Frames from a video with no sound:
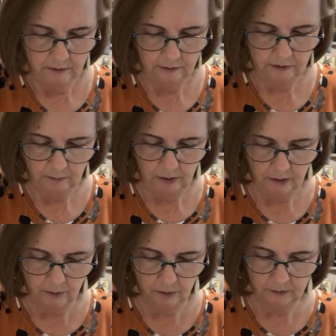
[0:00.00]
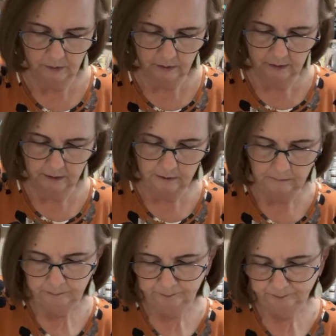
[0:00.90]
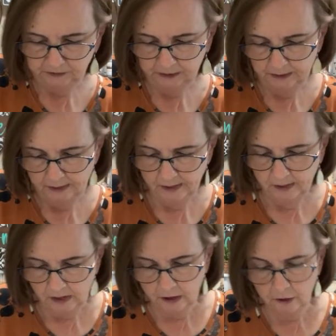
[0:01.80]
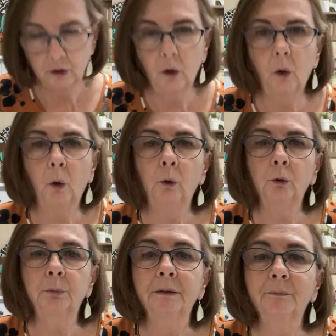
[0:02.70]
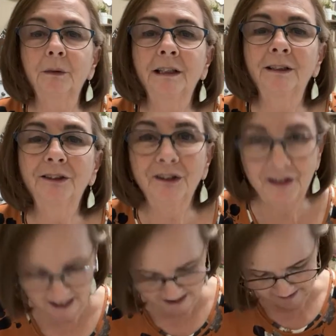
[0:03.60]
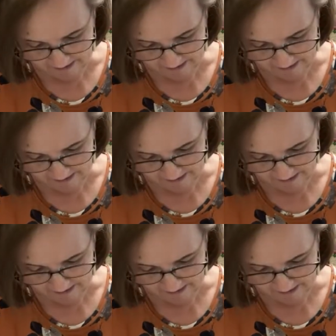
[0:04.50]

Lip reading: The smaller ones are a little hard to hold, but we can do that.